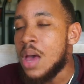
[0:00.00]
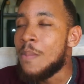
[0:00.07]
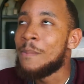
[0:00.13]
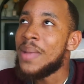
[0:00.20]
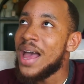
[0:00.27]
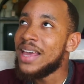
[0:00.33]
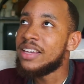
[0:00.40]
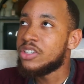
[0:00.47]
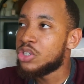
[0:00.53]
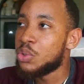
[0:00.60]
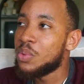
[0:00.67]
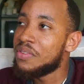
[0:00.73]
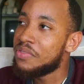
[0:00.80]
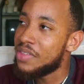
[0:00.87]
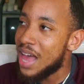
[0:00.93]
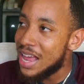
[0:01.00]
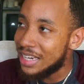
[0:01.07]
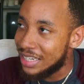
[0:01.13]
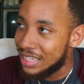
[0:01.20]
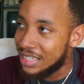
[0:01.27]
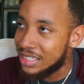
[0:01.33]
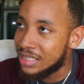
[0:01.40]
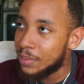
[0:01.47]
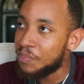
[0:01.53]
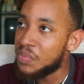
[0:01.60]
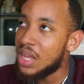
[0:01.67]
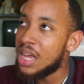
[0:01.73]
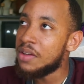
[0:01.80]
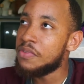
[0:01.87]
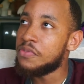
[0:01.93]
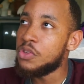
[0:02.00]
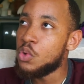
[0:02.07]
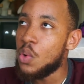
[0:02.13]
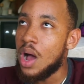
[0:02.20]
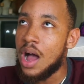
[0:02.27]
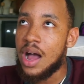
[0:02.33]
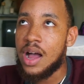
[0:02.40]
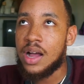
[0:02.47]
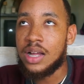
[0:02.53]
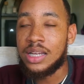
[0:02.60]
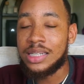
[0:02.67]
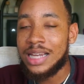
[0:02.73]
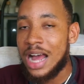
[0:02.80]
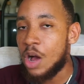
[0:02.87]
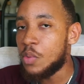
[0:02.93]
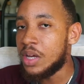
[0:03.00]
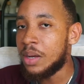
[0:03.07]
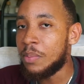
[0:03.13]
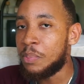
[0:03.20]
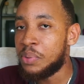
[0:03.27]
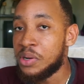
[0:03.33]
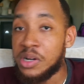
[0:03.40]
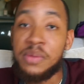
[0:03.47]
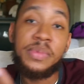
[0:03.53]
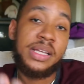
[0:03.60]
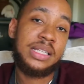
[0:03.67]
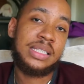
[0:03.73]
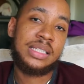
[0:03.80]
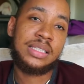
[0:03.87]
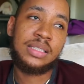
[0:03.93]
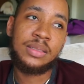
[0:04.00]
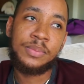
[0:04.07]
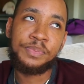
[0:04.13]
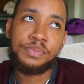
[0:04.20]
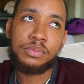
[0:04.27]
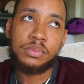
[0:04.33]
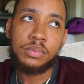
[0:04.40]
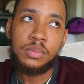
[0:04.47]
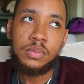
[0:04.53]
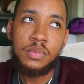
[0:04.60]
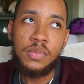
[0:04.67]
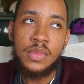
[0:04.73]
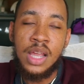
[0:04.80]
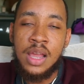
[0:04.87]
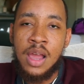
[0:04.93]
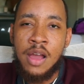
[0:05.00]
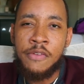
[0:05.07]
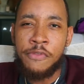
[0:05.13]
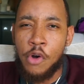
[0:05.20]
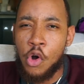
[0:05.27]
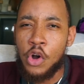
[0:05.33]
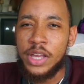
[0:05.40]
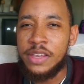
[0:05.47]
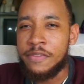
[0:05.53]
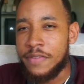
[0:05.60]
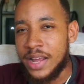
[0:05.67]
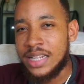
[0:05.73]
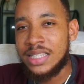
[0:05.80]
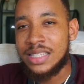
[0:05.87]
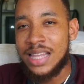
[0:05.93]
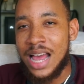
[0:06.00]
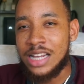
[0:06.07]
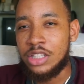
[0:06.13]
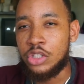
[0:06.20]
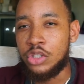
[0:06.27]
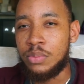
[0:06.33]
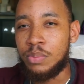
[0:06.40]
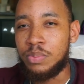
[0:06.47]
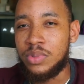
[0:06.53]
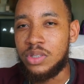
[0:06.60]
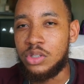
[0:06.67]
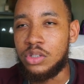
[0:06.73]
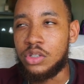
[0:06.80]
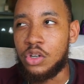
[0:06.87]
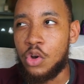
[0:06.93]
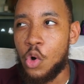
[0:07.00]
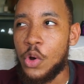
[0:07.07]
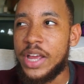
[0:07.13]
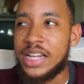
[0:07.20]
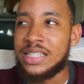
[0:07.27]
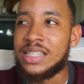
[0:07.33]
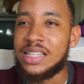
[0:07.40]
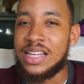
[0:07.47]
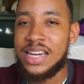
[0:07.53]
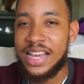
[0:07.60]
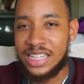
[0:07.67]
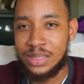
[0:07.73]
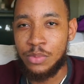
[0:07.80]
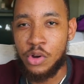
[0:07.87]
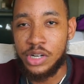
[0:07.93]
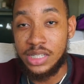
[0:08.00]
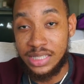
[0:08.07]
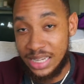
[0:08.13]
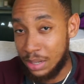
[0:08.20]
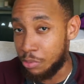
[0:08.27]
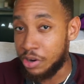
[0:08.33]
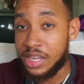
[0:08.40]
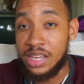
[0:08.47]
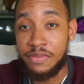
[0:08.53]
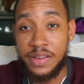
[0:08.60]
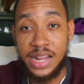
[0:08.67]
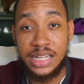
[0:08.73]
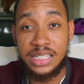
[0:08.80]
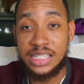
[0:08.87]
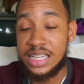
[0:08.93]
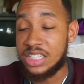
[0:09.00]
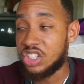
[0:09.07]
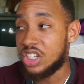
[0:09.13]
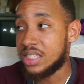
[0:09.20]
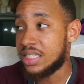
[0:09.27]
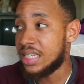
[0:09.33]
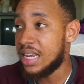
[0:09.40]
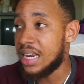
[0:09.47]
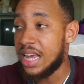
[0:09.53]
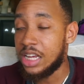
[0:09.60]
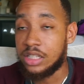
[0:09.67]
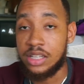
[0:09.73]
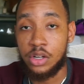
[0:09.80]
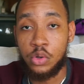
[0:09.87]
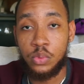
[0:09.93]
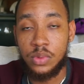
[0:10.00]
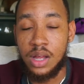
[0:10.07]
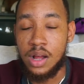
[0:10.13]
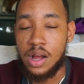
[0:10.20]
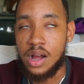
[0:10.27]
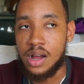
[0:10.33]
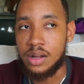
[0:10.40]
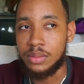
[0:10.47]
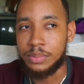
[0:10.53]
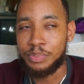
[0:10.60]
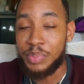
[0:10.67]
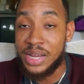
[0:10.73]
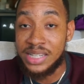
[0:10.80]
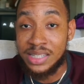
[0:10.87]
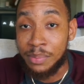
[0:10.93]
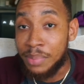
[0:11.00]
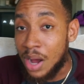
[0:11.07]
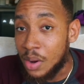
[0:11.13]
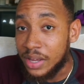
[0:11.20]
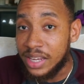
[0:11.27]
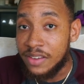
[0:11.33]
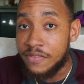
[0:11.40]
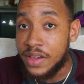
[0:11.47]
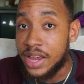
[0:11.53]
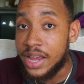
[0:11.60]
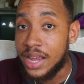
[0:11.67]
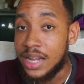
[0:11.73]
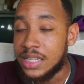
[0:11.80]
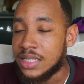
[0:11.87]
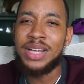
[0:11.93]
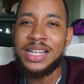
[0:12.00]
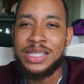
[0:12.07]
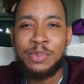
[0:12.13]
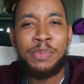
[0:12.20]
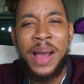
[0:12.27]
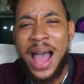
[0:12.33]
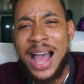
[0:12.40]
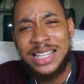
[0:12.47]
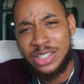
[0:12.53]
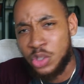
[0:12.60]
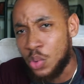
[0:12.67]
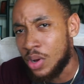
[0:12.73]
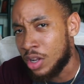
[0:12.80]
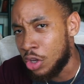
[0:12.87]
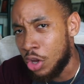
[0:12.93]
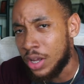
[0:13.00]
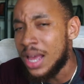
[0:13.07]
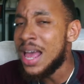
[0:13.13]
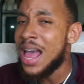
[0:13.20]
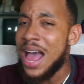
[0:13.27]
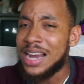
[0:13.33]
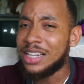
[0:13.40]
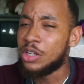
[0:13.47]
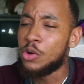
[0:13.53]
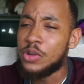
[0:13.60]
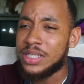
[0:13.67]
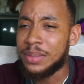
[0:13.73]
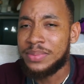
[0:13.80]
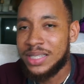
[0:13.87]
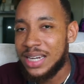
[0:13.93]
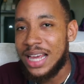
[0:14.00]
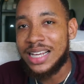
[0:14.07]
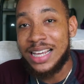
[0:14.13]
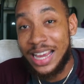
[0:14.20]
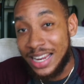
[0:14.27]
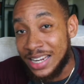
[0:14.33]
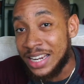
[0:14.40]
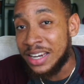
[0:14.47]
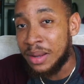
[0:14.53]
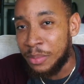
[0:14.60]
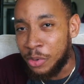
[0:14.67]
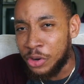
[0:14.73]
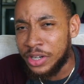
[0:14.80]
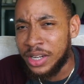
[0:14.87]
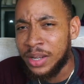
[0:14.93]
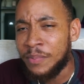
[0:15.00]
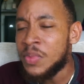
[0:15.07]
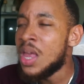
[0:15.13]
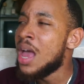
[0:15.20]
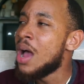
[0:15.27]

My issue with that is, if you are allowing permits for events that go into the next morning, daybreak events, let's just say like the paint and powder events, it's past 2 o'clock and it goes up to like 8 in the morning.